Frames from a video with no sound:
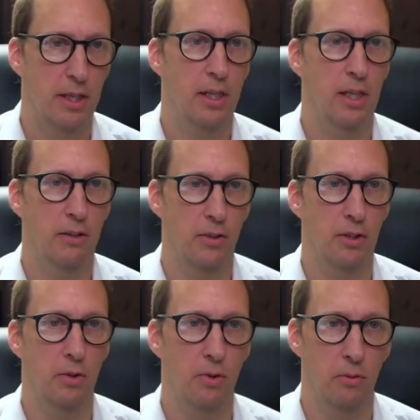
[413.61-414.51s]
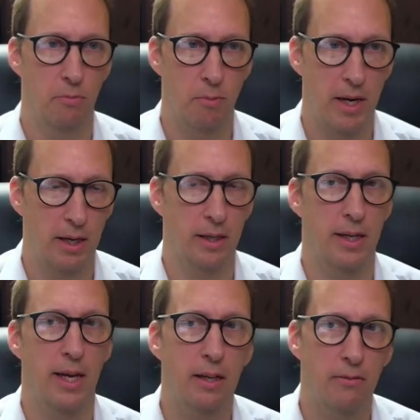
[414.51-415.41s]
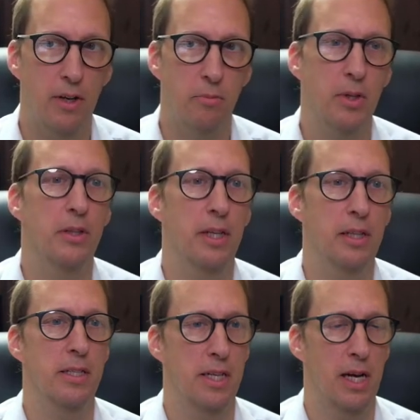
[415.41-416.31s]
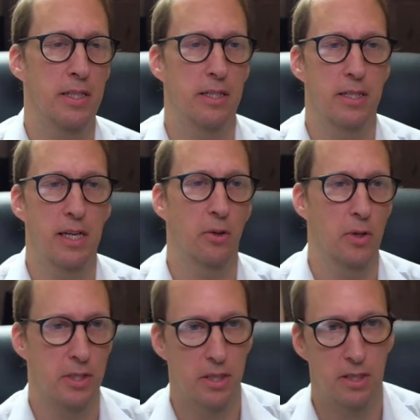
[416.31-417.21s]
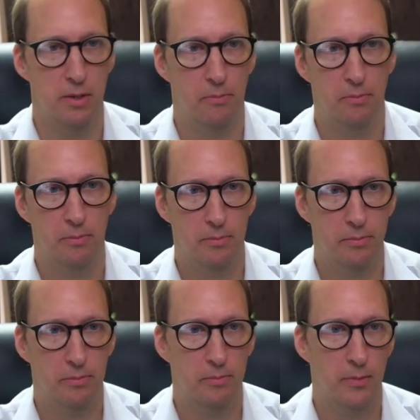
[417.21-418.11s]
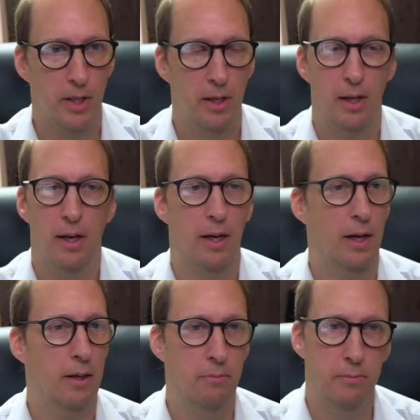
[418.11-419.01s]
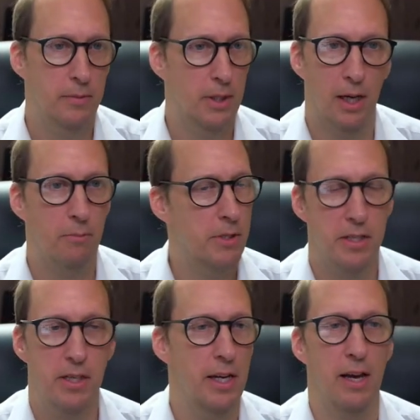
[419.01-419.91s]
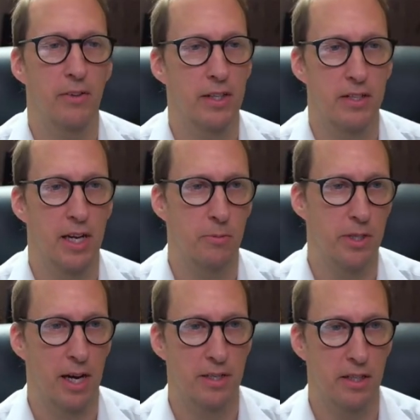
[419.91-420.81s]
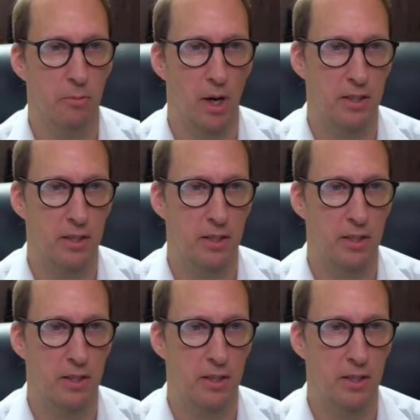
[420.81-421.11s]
If you make it a negative number, then the size decreases. I'm just going to have it the same size of the box.